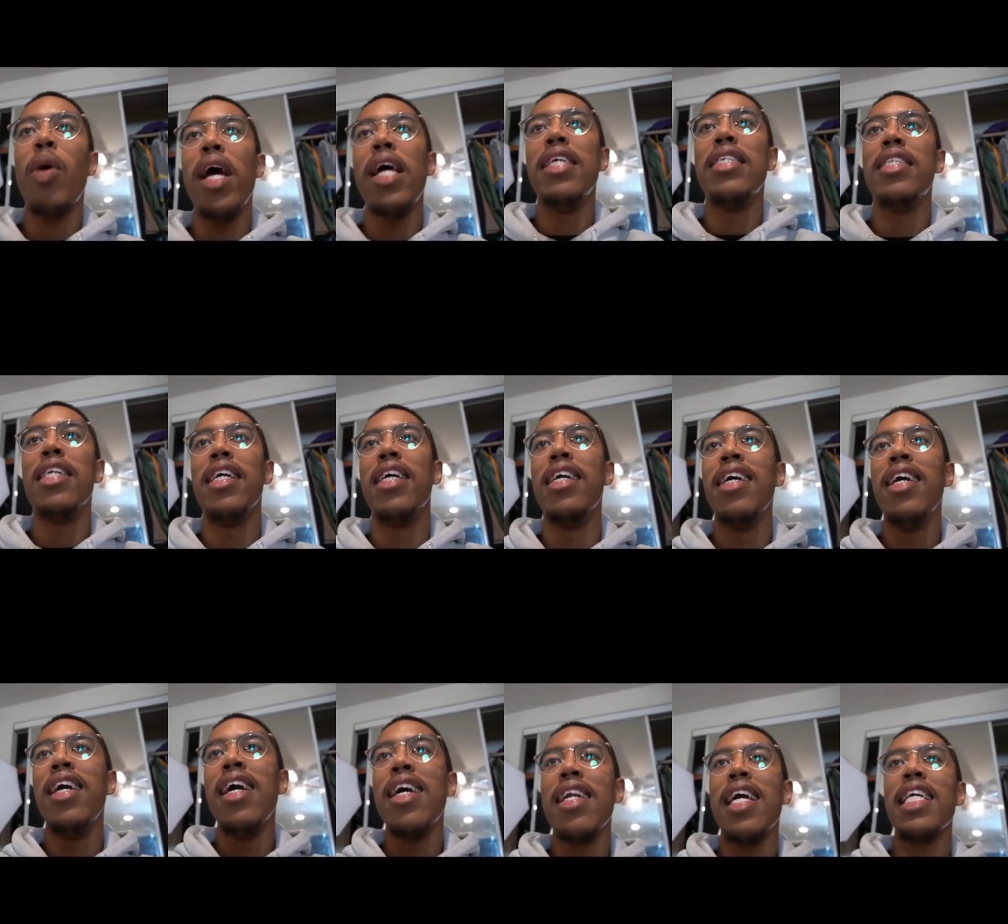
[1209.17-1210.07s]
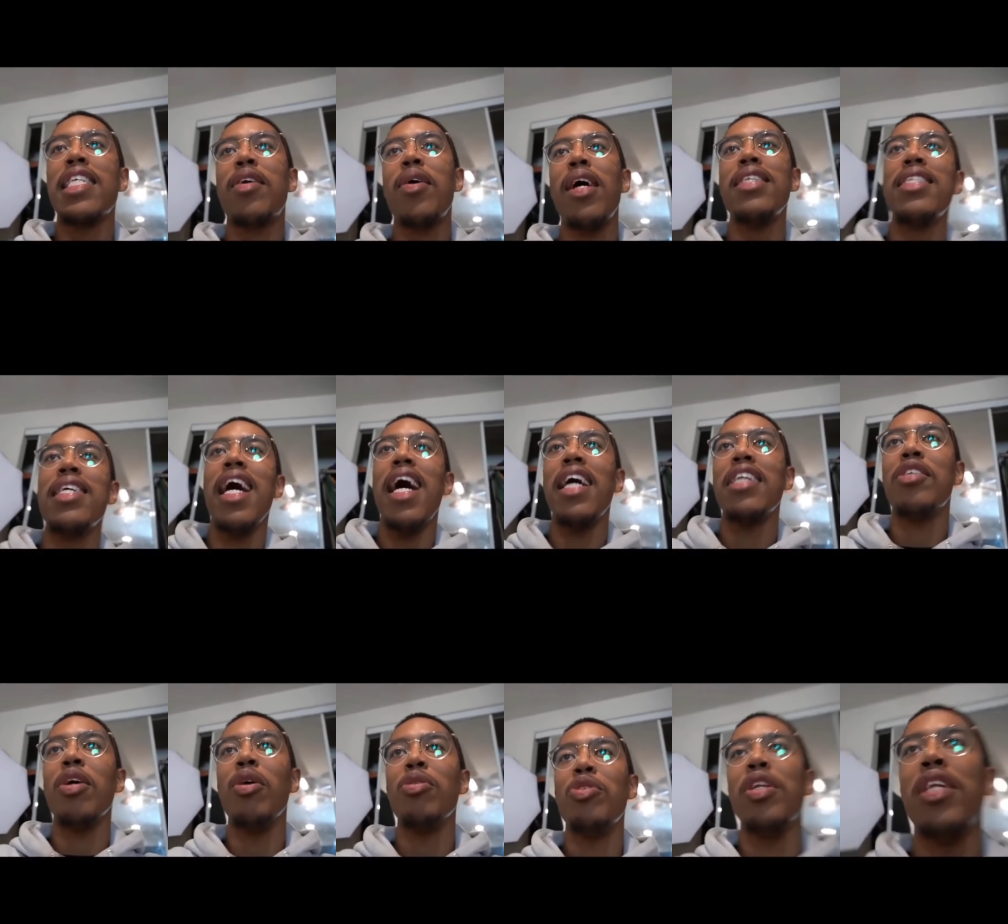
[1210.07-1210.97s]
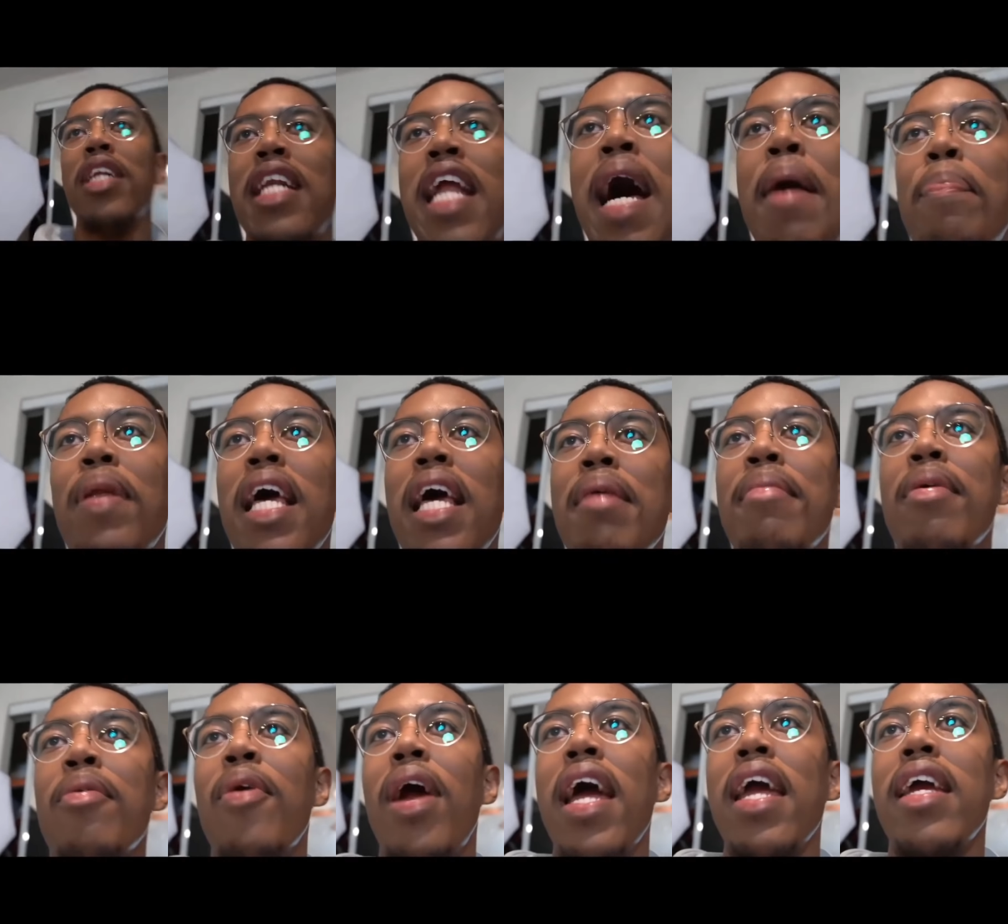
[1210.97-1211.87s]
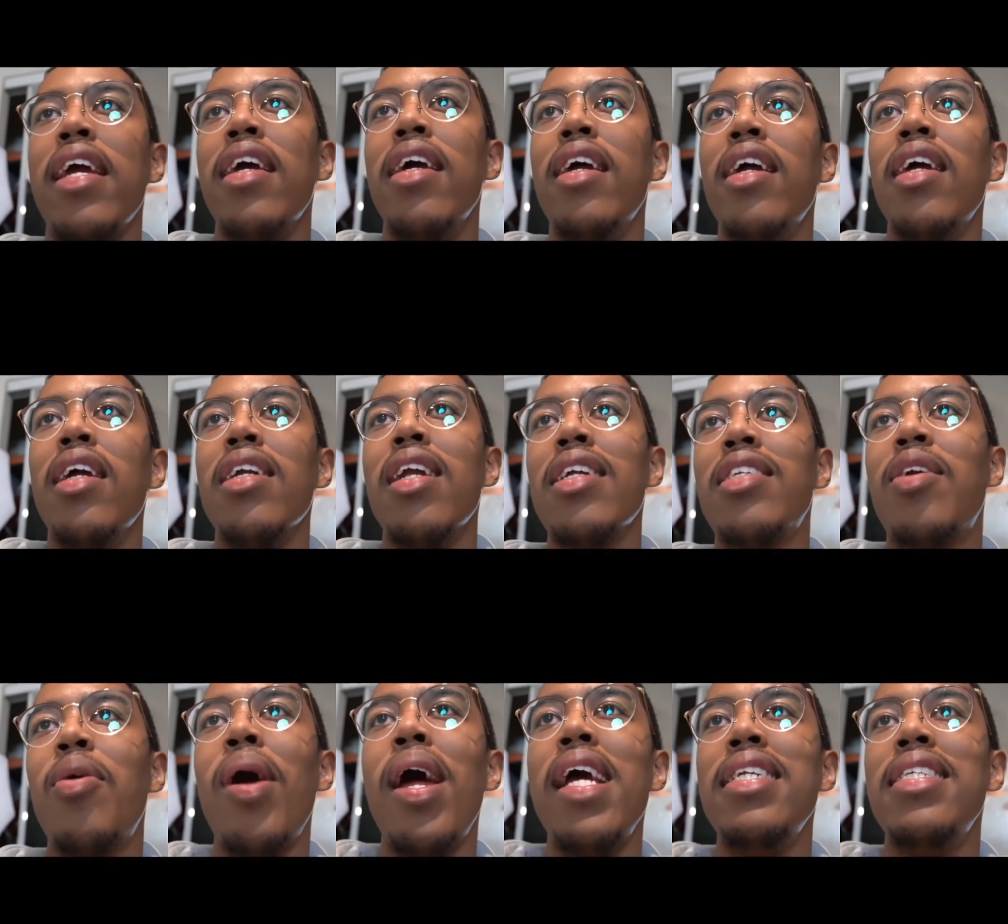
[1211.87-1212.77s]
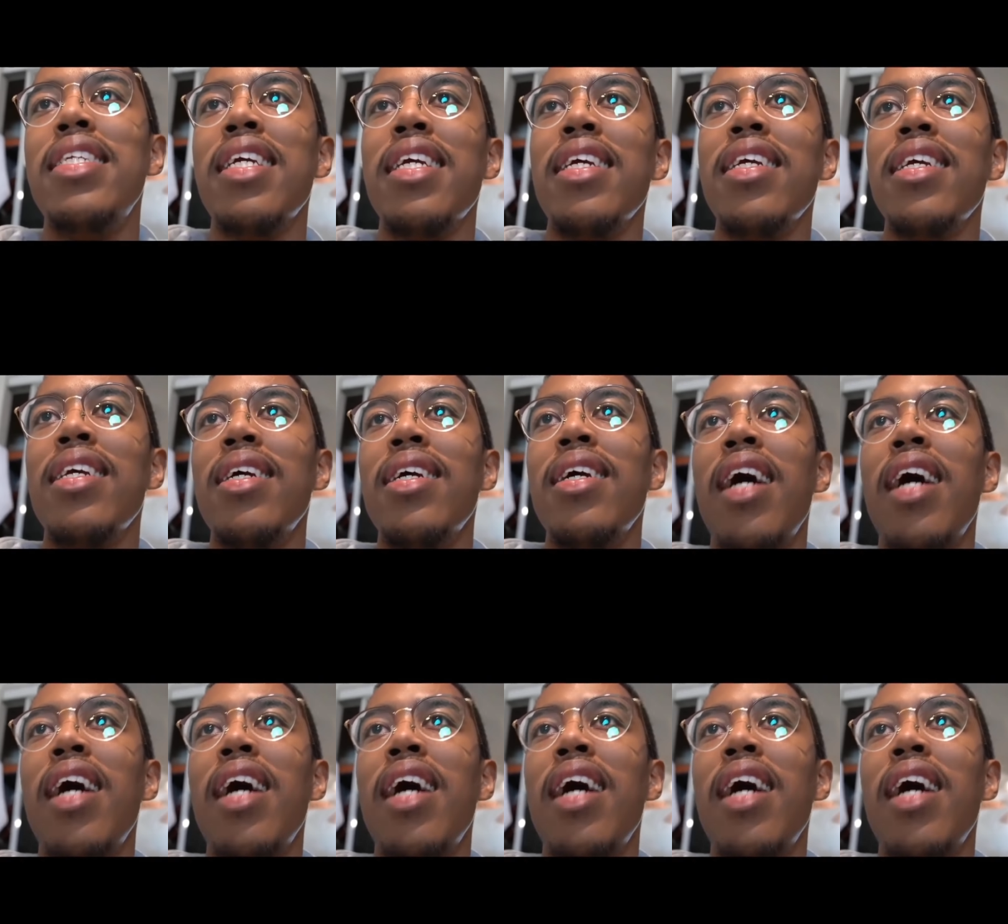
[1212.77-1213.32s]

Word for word: crazy. Man. That's crazy how I told you to not play me, right? That's crazy.